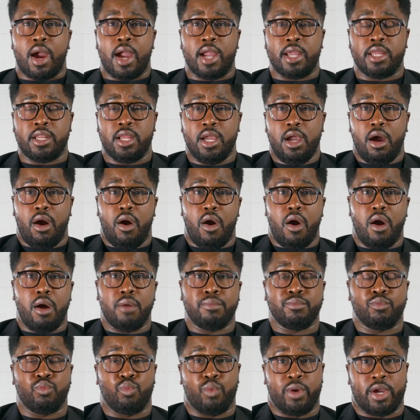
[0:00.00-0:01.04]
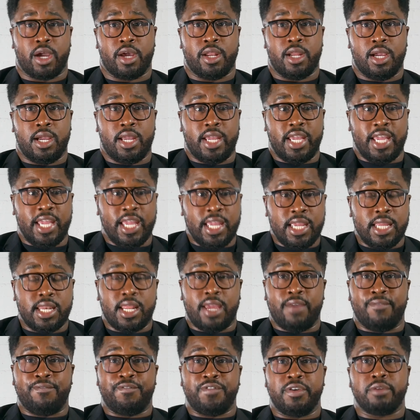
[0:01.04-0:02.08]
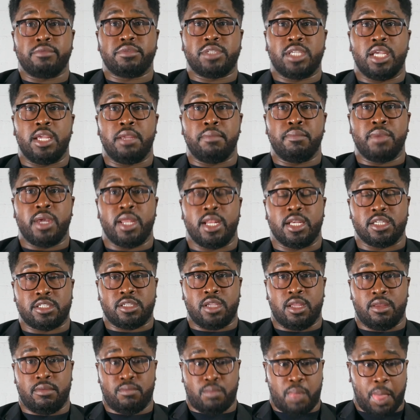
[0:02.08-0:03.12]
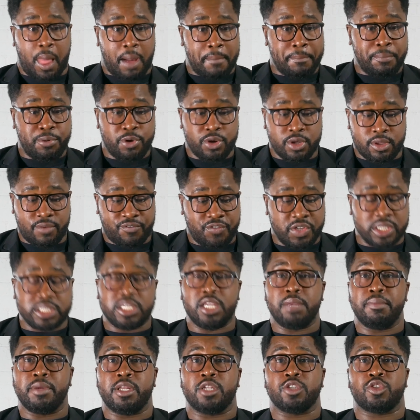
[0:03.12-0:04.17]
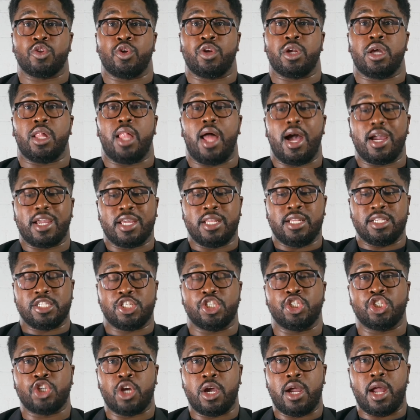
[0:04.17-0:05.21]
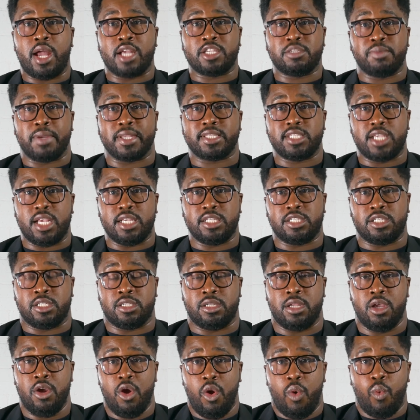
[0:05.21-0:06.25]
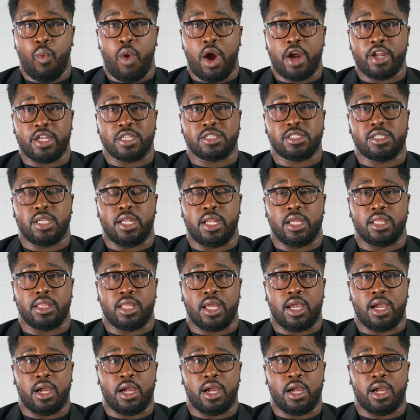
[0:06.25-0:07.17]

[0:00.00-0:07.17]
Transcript: right? Um, we're gonna eat in 15 minutes. I'm put 15 minutes on the clock, and this is your expectation while you're sitting